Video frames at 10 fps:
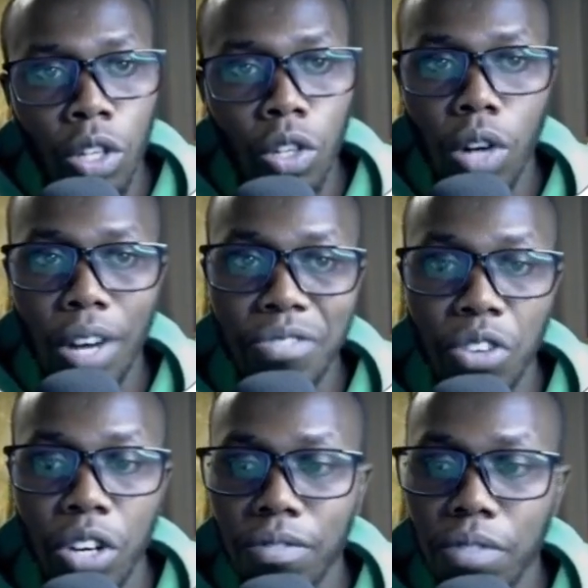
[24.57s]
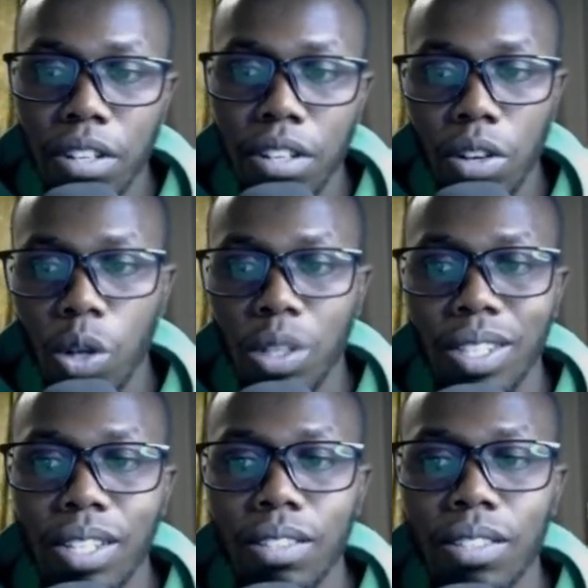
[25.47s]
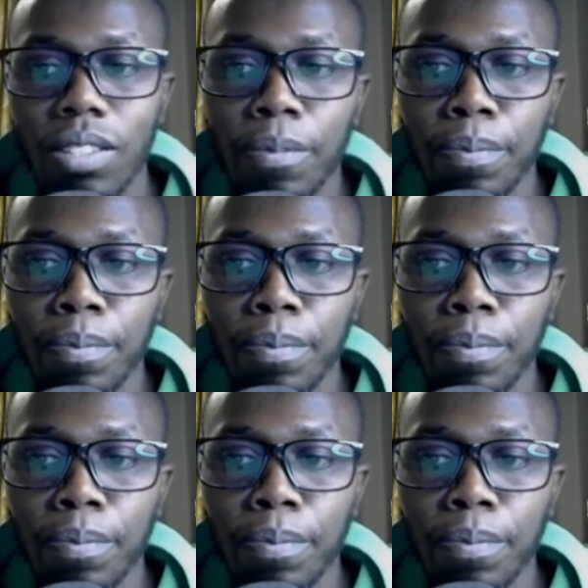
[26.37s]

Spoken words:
Avoid very long things.